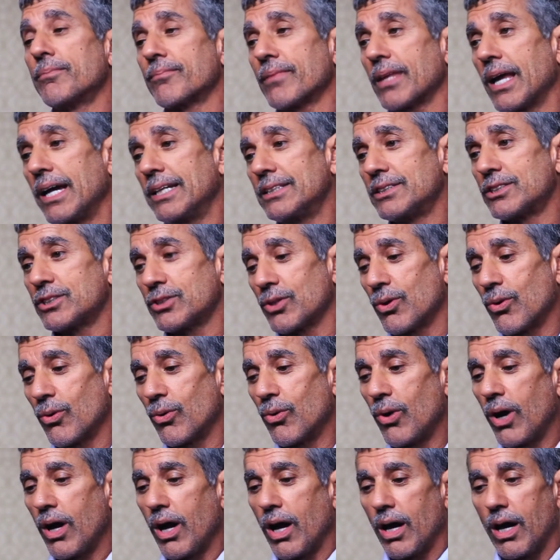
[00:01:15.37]
And so
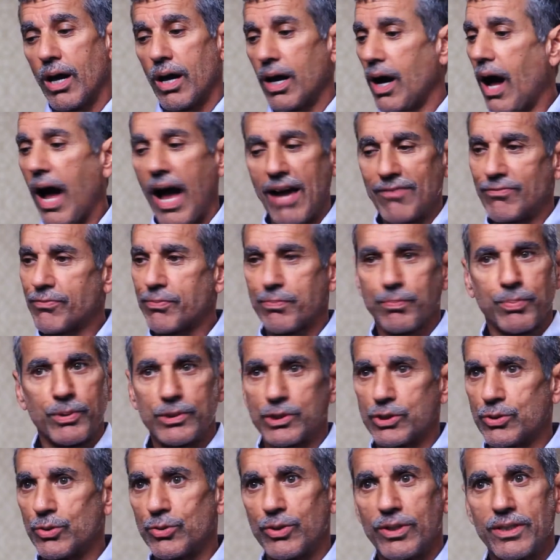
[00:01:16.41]
uh, I've
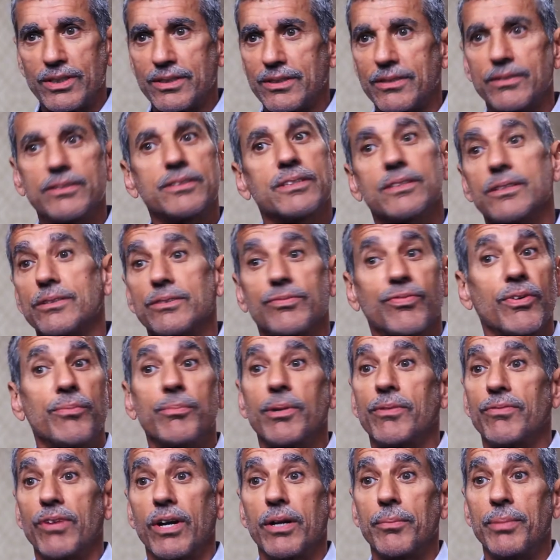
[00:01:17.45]
pursued it from the
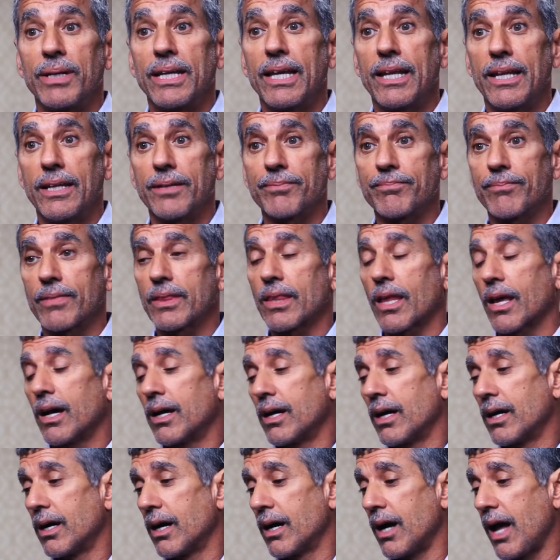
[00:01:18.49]
very beginning.
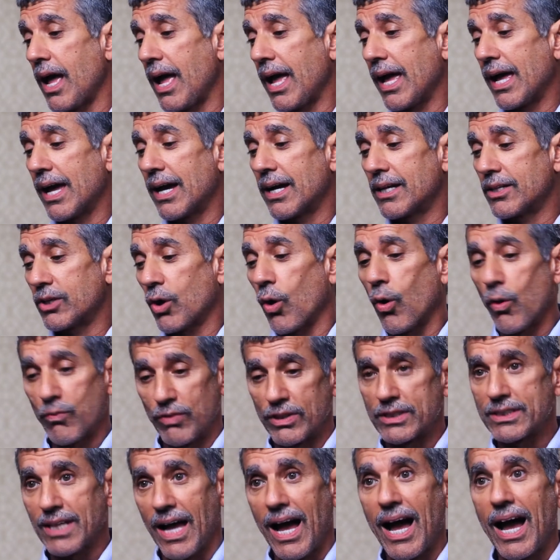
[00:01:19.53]
Uh, and over
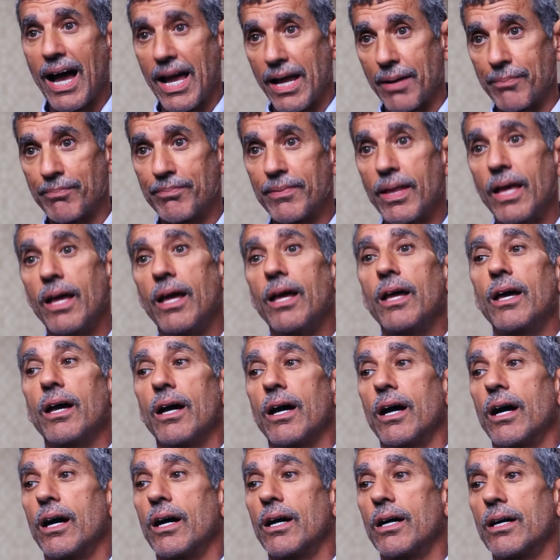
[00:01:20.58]
time,
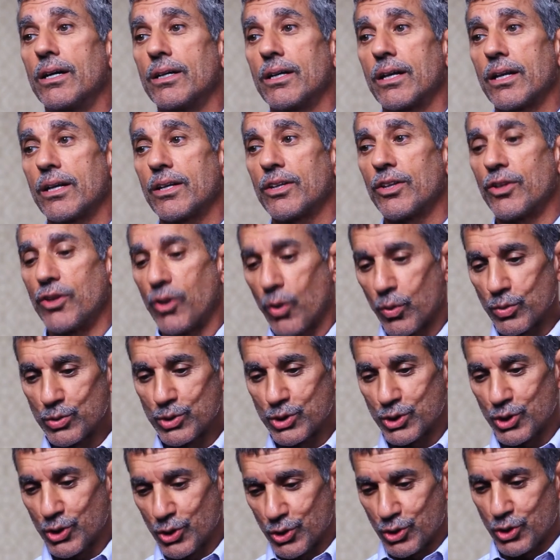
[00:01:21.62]
uh,
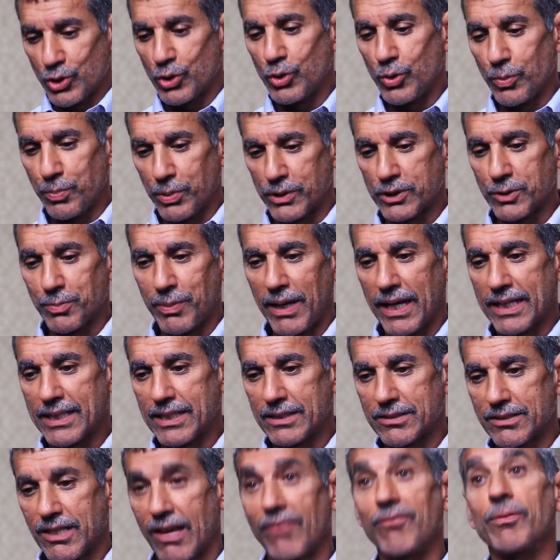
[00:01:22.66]
those two
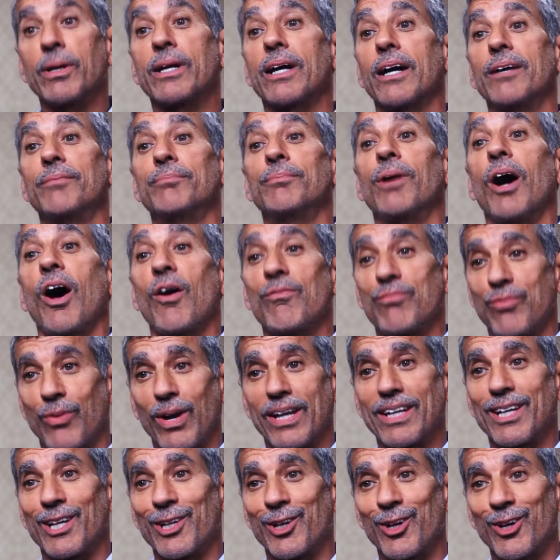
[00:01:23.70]
perspectives have become
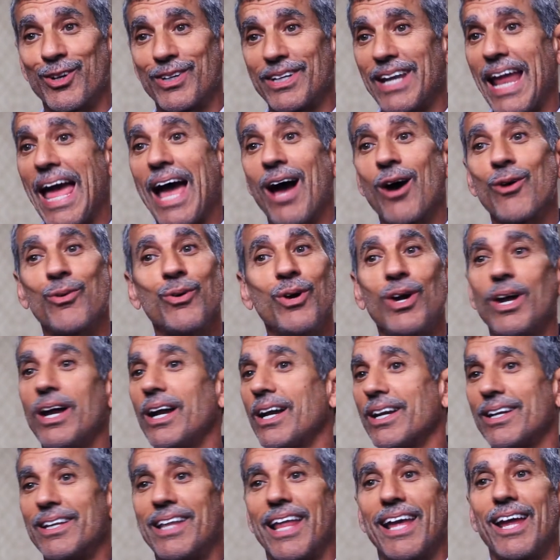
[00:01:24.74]
friendlier. Now
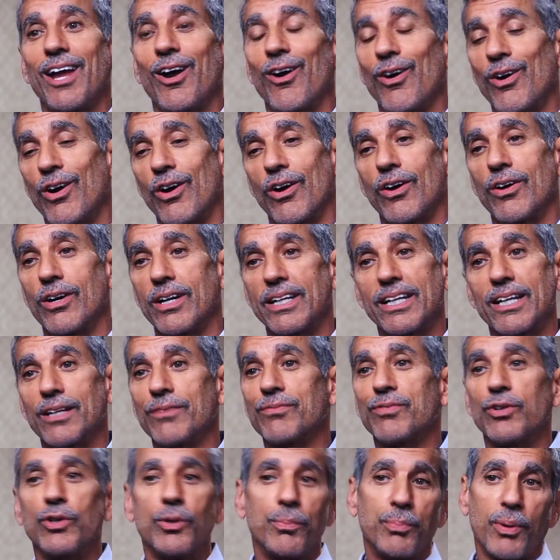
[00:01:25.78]
they are in
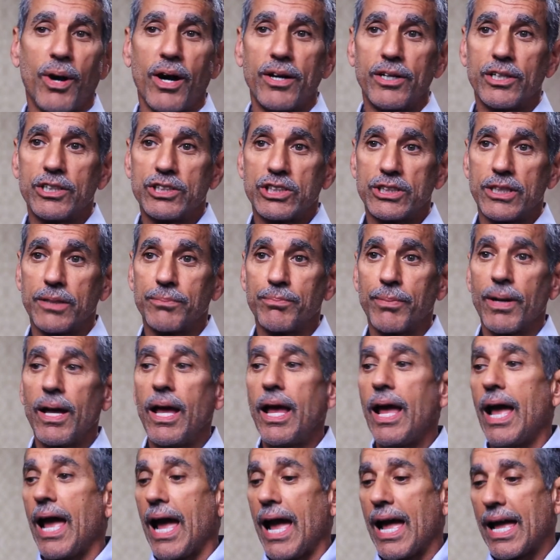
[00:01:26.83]
full partnership.
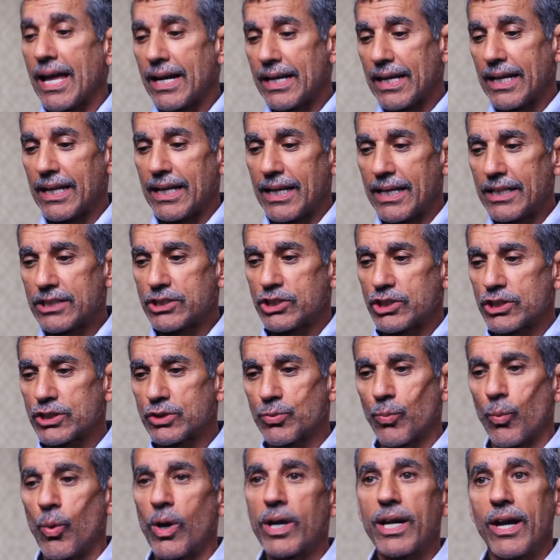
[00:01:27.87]
And it is
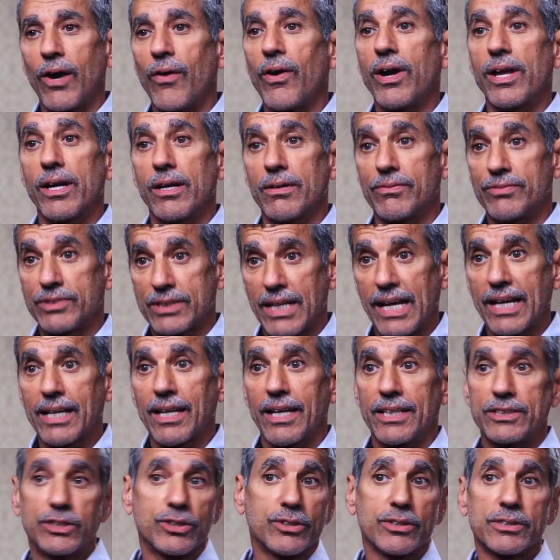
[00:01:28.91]
just one area of
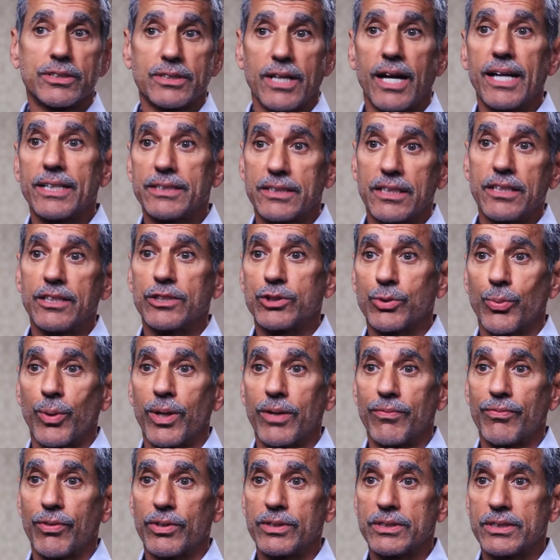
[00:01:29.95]
psychological science in the
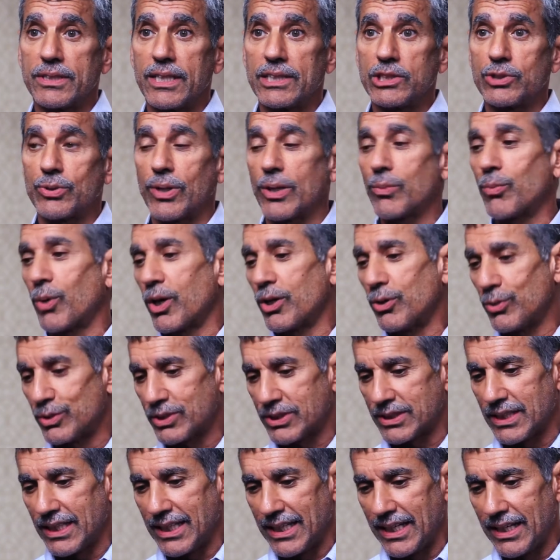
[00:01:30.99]
twenty-first century where you
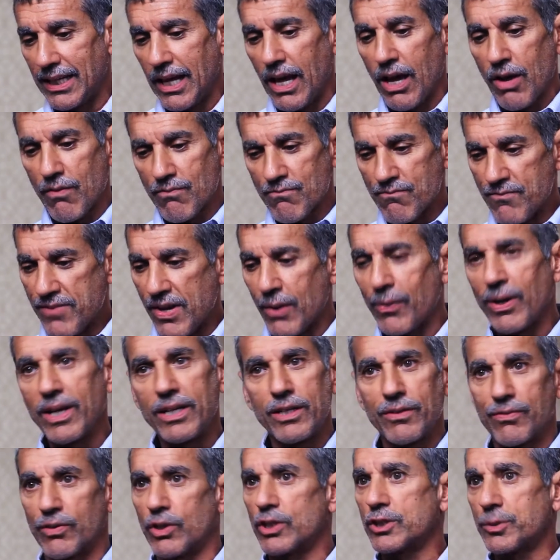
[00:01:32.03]
see very
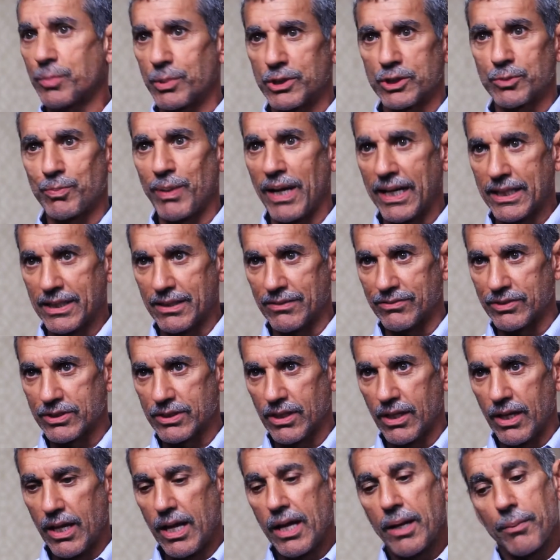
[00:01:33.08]
diverse perspectives
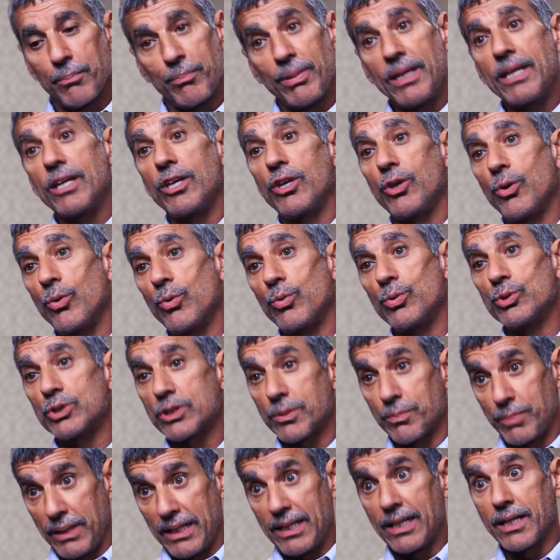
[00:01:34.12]
being
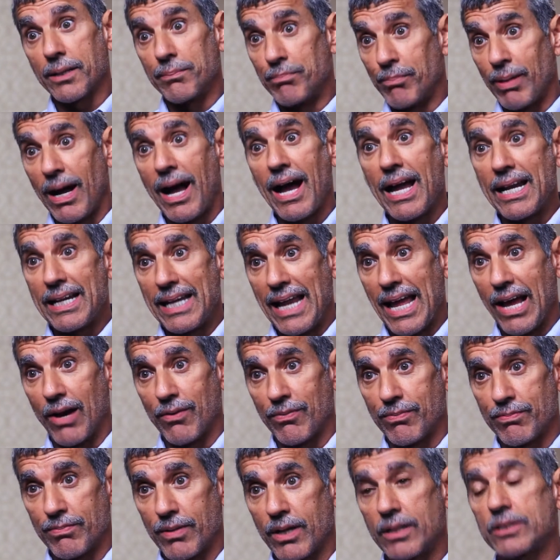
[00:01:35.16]
used, being combined
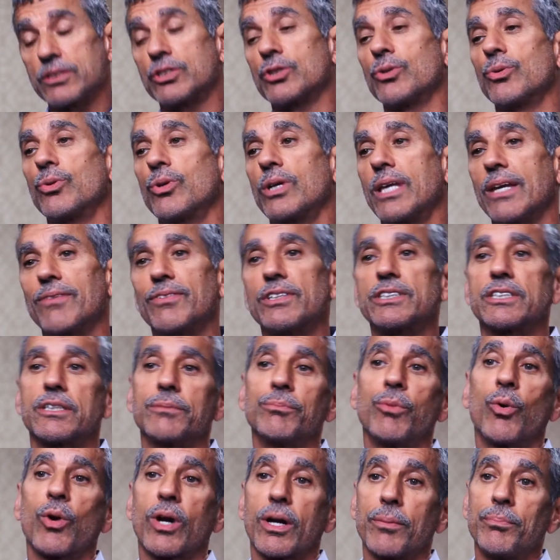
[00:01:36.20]
now to give us a
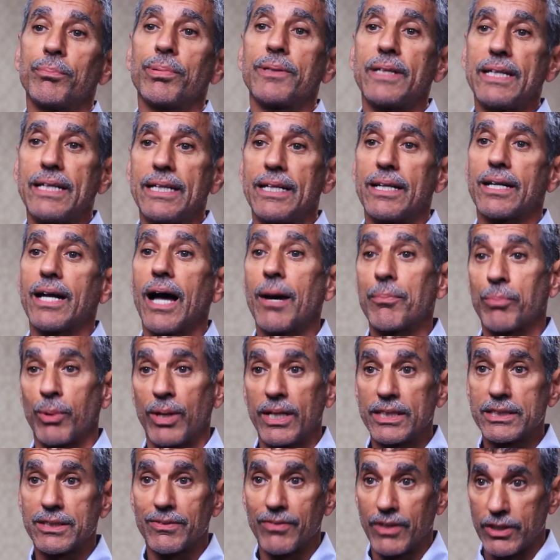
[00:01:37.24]
more complete,
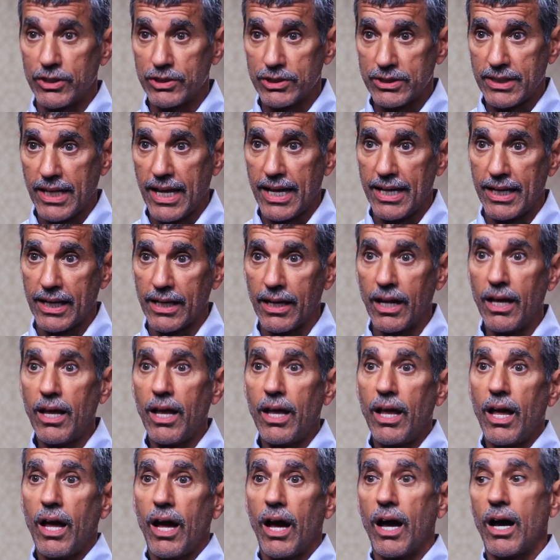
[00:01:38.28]
comprehensive understanding
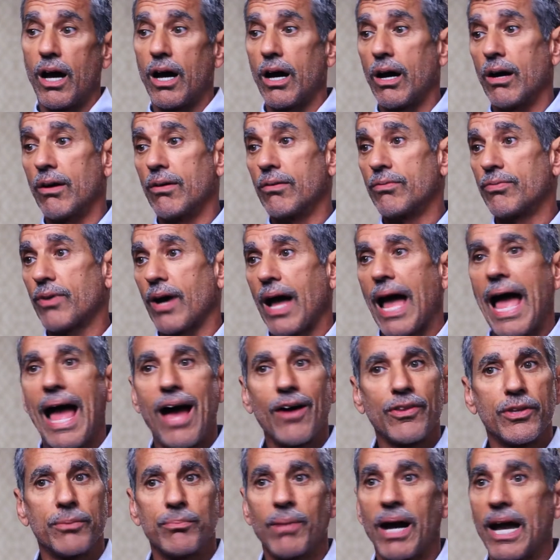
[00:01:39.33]
of
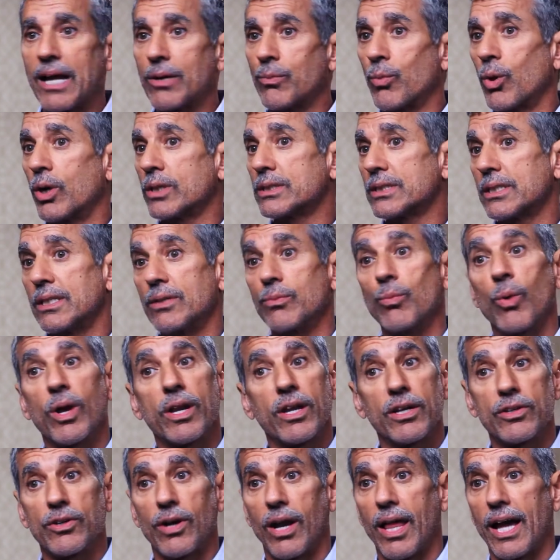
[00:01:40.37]
how the mind works and what
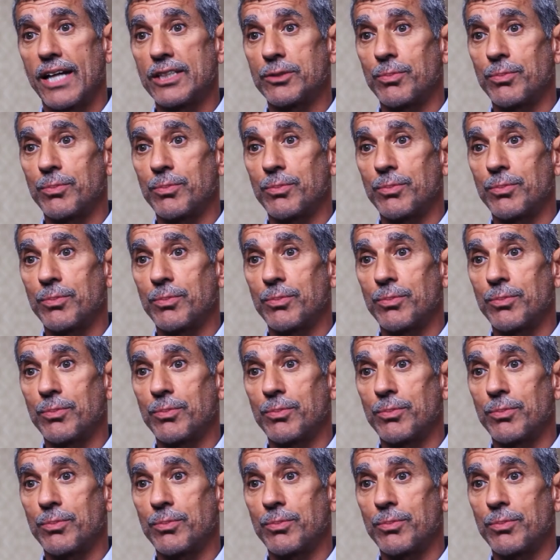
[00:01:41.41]
underlies